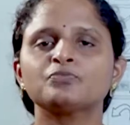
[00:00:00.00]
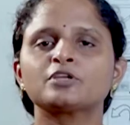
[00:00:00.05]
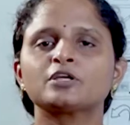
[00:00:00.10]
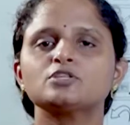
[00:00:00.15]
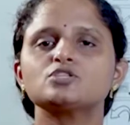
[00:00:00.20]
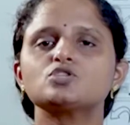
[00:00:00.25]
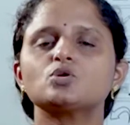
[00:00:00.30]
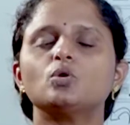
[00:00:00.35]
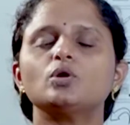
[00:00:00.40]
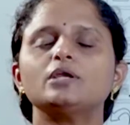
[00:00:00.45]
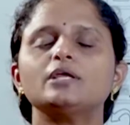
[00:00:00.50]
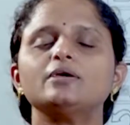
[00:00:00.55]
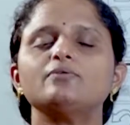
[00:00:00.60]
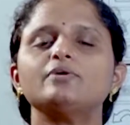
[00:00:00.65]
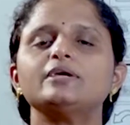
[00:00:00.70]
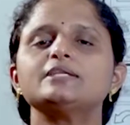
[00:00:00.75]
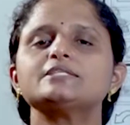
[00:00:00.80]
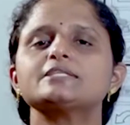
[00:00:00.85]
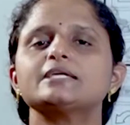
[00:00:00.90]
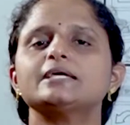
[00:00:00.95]
So only
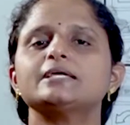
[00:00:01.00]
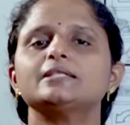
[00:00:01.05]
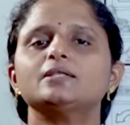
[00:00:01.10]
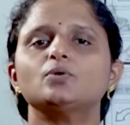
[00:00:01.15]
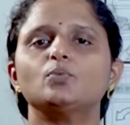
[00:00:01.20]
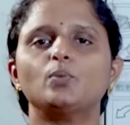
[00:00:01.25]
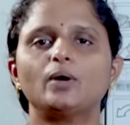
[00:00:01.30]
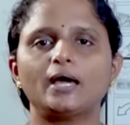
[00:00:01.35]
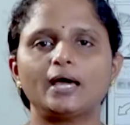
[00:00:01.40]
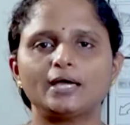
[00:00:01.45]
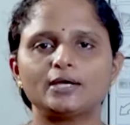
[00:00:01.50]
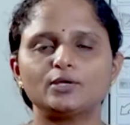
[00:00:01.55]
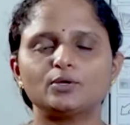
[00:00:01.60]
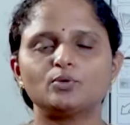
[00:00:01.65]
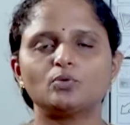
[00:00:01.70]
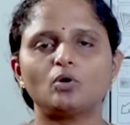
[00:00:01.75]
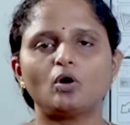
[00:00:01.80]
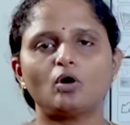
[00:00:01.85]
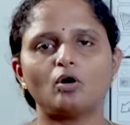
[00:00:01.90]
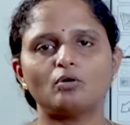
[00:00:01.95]
we take the
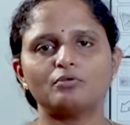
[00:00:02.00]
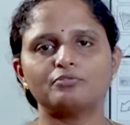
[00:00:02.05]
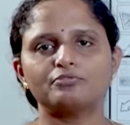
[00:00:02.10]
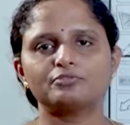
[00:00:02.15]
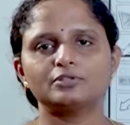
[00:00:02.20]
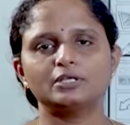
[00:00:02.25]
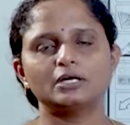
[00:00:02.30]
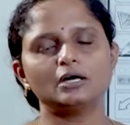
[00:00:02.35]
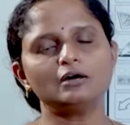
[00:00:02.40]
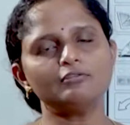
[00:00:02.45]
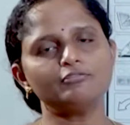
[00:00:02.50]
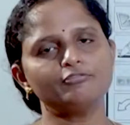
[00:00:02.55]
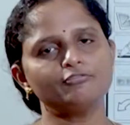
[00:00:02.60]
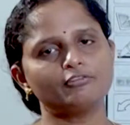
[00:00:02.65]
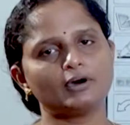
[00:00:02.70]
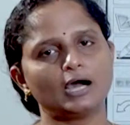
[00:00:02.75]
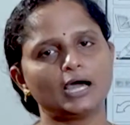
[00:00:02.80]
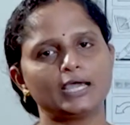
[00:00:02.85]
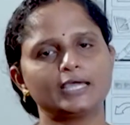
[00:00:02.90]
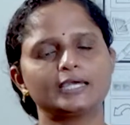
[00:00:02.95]
value of the
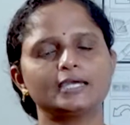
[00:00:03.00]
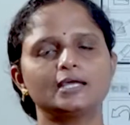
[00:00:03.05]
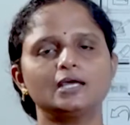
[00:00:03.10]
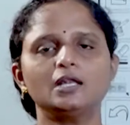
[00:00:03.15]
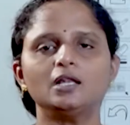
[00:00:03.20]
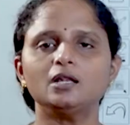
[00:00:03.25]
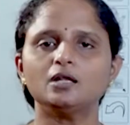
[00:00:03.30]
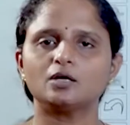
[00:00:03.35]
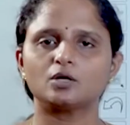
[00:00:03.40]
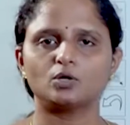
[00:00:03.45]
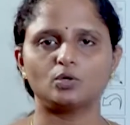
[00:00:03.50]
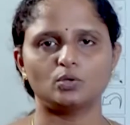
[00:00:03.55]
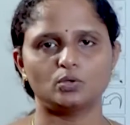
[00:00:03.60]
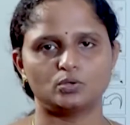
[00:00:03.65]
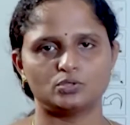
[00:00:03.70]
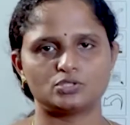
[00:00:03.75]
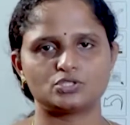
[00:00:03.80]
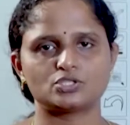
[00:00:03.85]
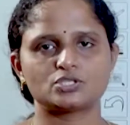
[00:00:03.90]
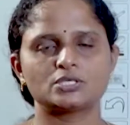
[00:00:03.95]
final
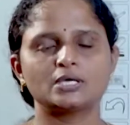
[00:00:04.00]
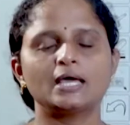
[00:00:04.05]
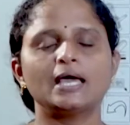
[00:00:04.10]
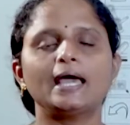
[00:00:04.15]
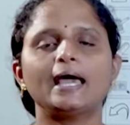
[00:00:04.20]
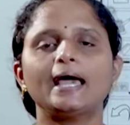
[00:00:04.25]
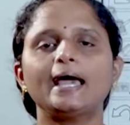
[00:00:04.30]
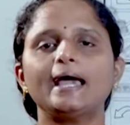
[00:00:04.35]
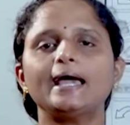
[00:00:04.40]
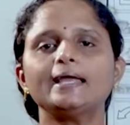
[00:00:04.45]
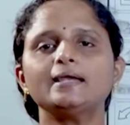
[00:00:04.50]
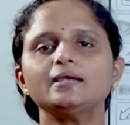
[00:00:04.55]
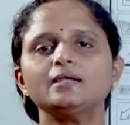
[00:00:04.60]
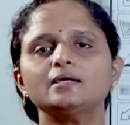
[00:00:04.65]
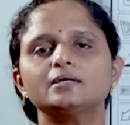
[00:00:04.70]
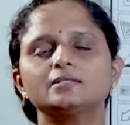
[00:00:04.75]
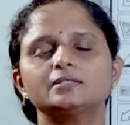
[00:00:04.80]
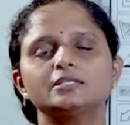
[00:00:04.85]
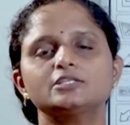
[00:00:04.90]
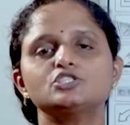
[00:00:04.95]
goods.
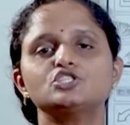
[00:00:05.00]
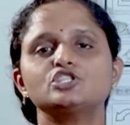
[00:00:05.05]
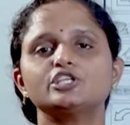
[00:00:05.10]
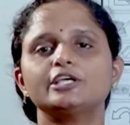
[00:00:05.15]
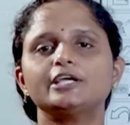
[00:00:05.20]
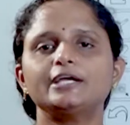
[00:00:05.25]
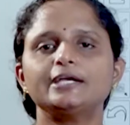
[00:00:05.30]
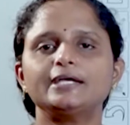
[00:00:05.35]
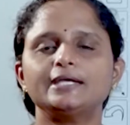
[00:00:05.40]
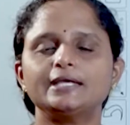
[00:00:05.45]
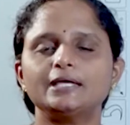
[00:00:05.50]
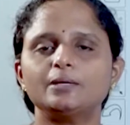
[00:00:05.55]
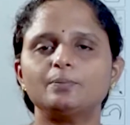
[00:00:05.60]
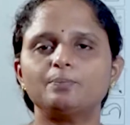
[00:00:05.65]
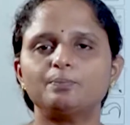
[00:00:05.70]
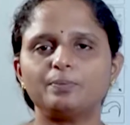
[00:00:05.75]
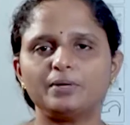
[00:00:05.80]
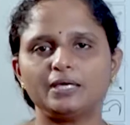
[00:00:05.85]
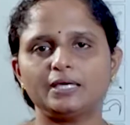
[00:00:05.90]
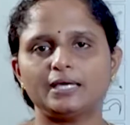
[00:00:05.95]
And the
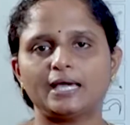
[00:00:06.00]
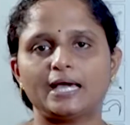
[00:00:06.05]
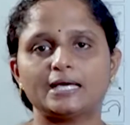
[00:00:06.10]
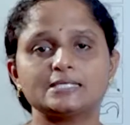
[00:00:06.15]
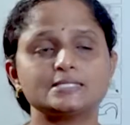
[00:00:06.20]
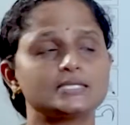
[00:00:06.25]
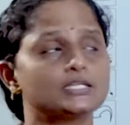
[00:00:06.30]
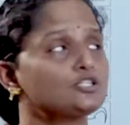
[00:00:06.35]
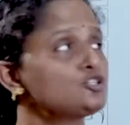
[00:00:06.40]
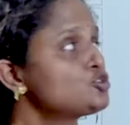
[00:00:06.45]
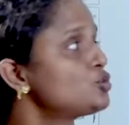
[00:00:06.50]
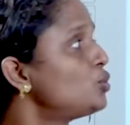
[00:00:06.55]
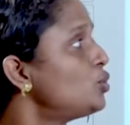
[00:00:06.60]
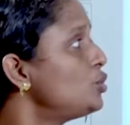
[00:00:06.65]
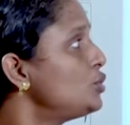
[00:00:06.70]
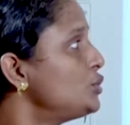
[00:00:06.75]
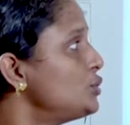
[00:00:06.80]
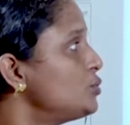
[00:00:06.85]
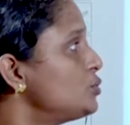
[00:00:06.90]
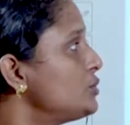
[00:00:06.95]
GDP, as I
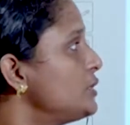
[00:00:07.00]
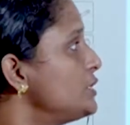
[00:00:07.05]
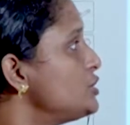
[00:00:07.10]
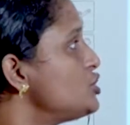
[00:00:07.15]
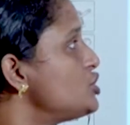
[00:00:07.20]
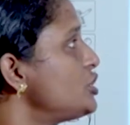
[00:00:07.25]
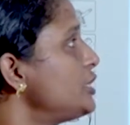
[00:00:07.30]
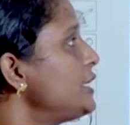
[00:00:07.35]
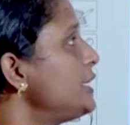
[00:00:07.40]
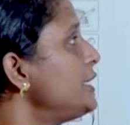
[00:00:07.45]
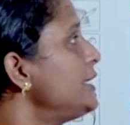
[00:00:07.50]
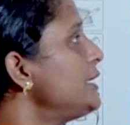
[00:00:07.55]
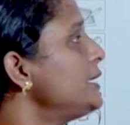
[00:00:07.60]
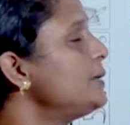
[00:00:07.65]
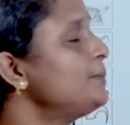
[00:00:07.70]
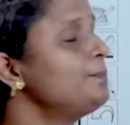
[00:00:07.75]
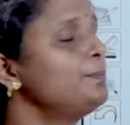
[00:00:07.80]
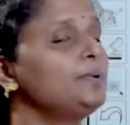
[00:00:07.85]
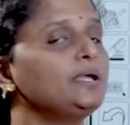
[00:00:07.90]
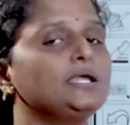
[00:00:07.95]
told you, the
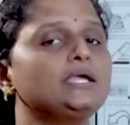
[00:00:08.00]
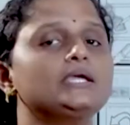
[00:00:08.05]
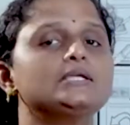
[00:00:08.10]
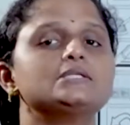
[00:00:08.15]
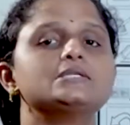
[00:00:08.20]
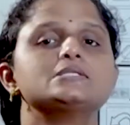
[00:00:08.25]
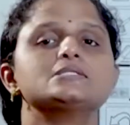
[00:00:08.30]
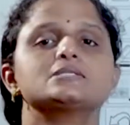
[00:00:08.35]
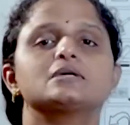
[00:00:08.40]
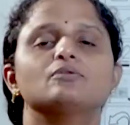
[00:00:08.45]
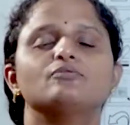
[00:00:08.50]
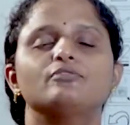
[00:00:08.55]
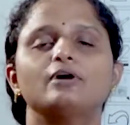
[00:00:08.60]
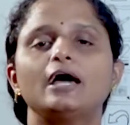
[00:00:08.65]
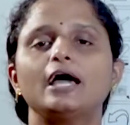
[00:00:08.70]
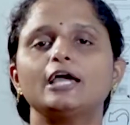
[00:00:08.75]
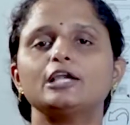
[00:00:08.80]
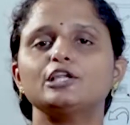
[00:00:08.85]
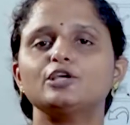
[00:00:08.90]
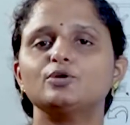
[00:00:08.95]
GDP is the
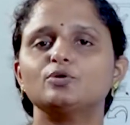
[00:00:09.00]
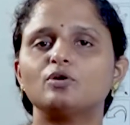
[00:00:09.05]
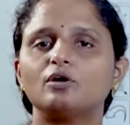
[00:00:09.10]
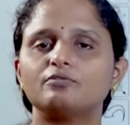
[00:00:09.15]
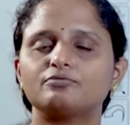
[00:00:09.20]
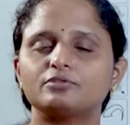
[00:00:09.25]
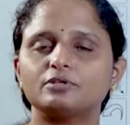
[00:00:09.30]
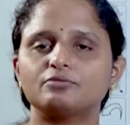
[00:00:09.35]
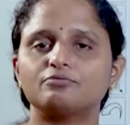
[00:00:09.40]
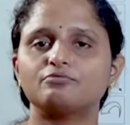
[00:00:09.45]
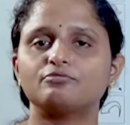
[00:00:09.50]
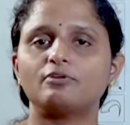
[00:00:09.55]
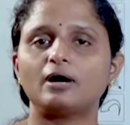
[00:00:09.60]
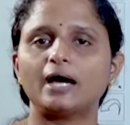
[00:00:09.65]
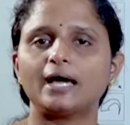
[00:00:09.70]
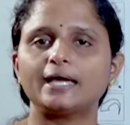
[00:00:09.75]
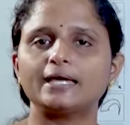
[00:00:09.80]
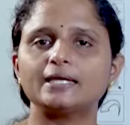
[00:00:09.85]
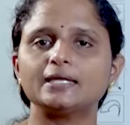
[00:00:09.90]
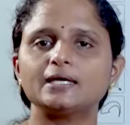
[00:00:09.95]
value of the
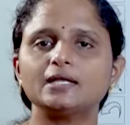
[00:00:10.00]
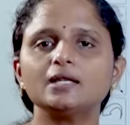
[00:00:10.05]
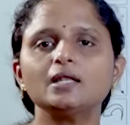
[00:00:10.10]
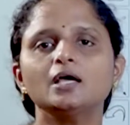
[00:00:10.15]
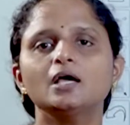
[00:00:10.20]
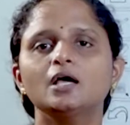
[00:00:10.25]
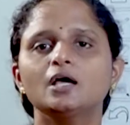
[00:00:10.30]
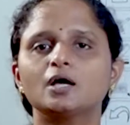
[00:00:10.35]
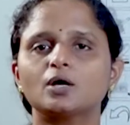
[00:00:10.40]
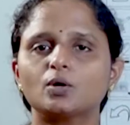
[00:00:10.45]
final